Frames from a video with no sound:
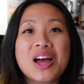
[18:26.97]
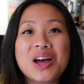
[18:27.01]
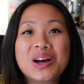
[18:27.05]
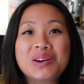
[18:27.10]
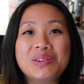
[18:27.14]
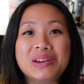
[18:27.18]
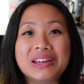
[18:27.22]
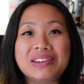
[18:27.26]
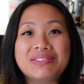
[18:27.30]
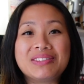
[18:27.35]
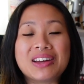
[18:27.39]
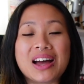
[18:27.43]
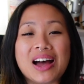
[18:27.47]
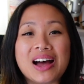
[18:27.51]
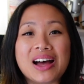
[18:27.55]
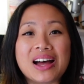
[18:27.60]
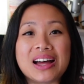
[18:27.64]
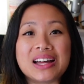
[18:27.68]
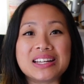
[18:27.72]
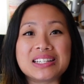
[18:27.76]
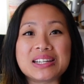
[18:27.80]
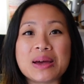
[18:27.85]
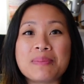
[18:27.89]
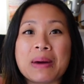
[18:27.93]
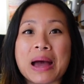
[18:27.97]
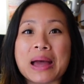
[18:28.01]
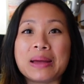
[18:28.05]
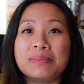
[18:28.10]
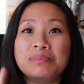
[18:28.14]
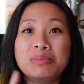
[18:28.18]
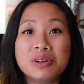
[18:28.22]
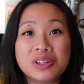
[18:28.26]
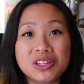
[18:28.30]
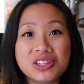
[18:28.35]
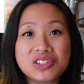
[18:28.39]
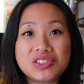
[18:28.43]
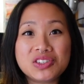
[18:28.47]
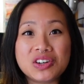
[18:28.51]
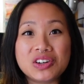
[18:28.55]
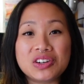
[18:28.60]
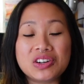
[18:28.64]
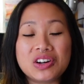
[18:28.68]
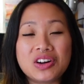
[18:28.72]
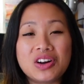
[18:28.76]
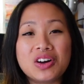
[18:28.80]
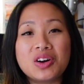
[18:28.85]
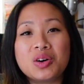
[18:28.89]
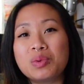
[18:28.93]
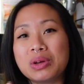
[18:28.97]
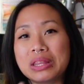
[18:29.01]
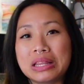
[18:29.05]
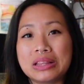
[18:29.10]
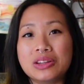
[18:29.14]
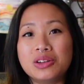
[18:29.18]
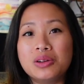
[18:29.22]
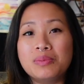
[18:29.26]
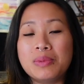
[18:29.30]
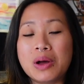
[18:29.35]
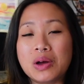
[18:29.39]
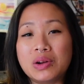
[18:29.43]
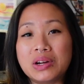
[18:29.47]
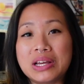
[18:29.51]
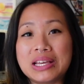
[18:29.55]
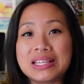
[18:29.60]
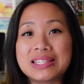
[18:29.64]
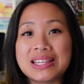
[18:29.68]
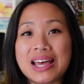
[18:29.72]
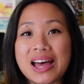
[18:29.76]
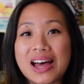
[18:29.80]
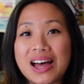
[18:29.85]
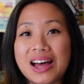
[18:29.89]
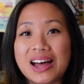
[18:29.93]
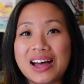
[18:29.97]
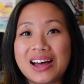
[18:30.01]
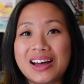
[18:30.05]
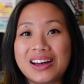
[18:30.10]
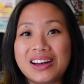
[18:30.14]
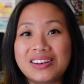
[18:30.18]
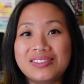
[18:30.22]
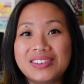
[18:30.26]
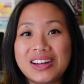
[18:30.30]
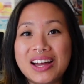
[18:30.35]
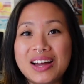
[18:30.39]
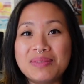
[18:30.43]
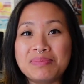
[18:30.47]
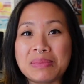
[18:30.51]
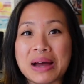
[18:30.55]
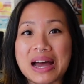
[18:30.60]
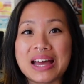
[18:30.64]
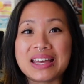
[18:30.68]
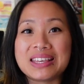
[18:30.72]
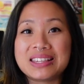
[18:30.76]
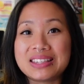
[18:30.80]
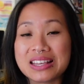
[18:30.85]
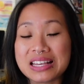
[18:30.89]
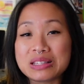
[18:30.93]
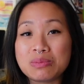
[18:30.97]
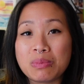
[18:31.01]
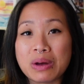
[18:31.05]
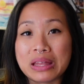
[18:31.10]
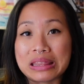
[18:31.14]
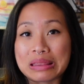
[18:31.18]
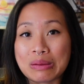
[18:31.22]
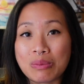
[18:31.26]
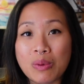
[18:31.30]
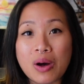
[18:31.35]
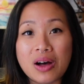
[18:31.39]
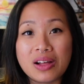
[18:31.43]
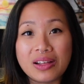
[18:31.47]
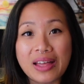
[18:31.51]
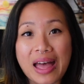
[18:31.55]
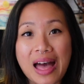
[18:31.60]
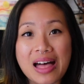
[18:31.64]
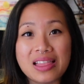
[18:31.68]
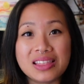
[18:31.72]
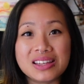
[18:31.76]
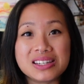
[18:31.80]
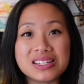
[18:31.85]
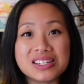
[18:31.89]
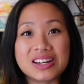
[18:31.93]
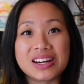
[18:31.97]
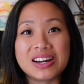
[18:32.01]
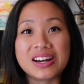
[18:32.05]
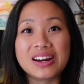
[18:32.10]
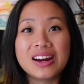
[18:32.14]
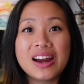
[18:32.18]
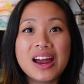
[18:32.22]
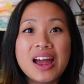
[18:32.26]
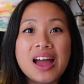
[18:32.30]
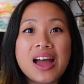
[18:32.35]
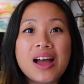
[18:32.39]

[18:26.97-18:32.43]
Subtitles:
We've got my bullet journal with a little bonus of my 6-month wall calendar,